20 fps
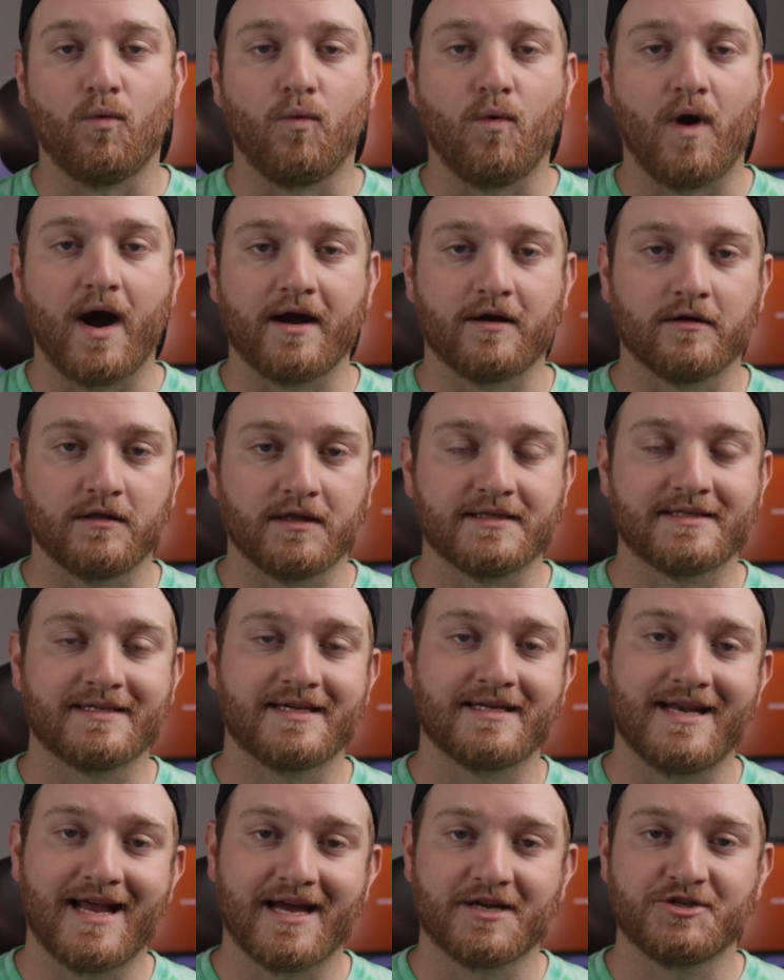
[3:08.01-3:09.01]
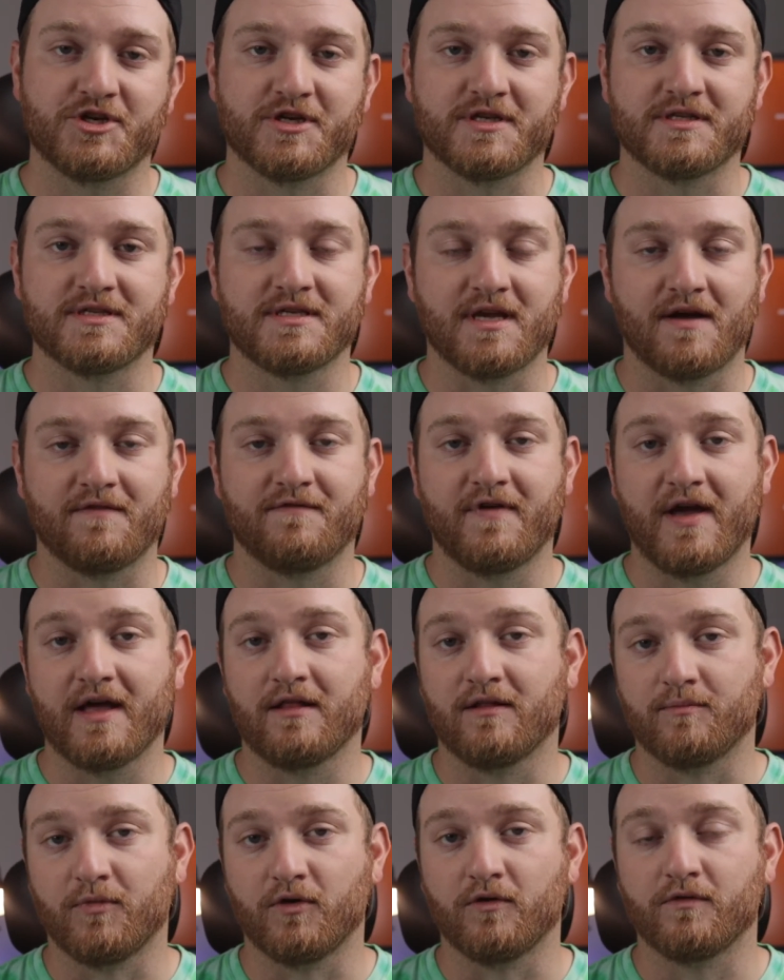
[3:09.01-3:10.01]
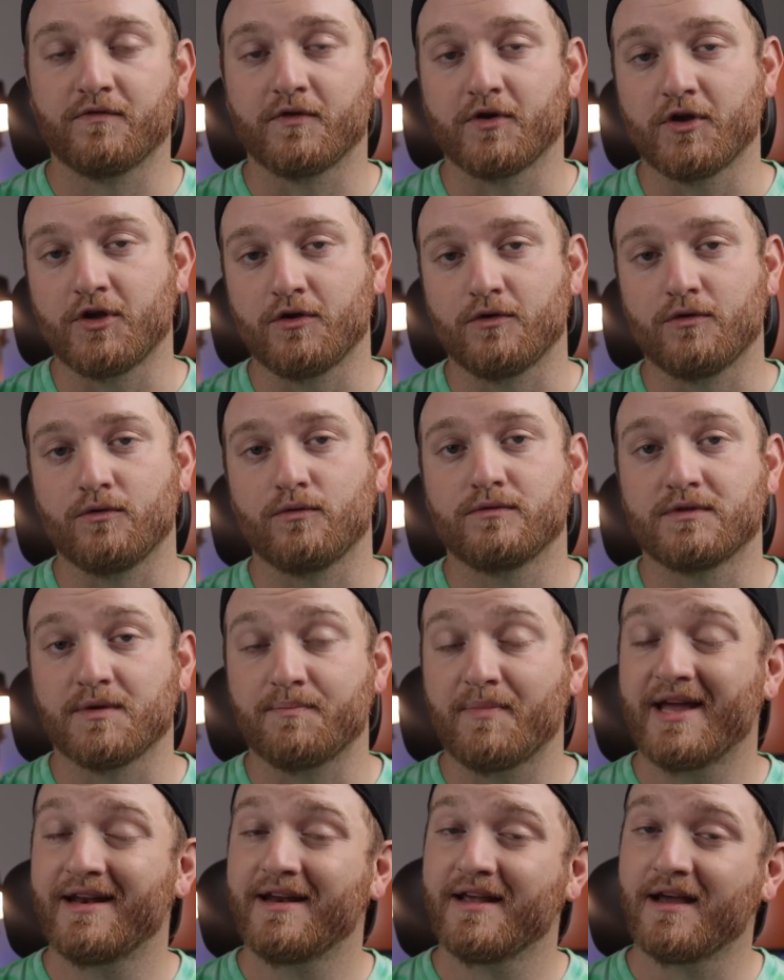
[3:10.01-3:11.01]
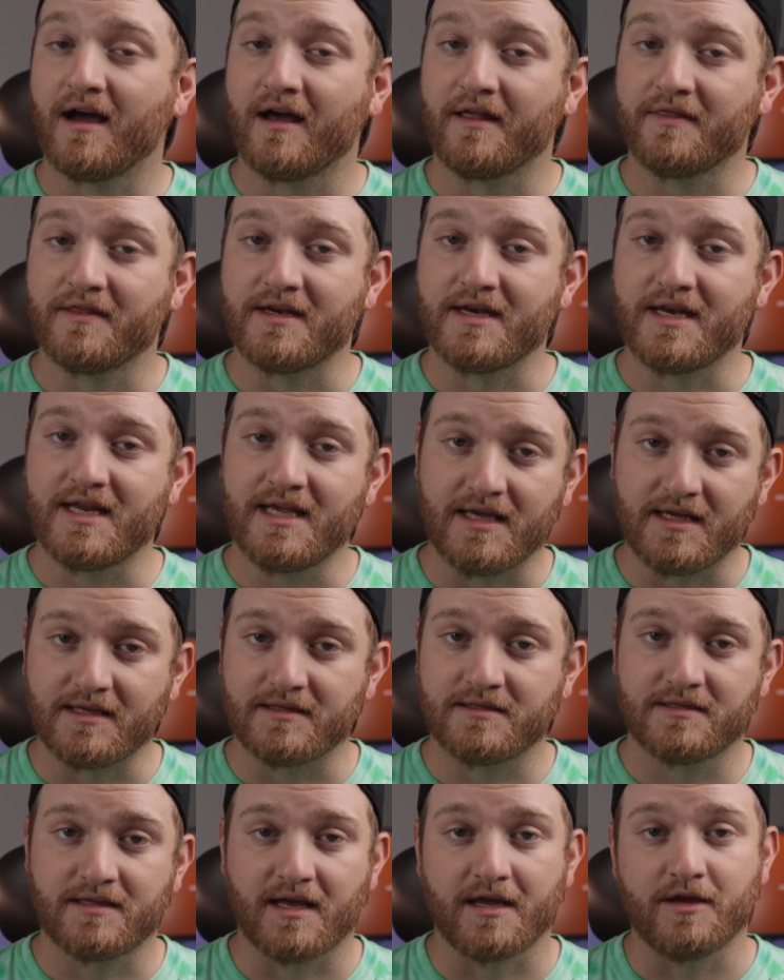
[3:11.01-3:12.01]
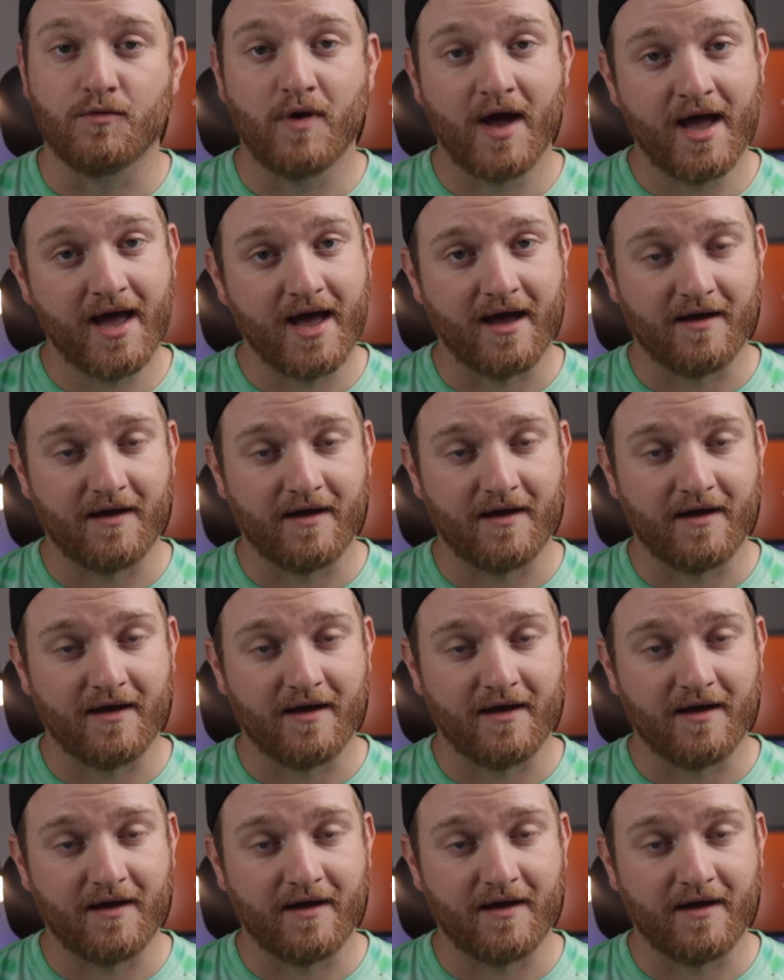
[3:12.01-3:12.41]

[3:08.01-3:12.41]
wireless connections available for you depending on the needs that you have.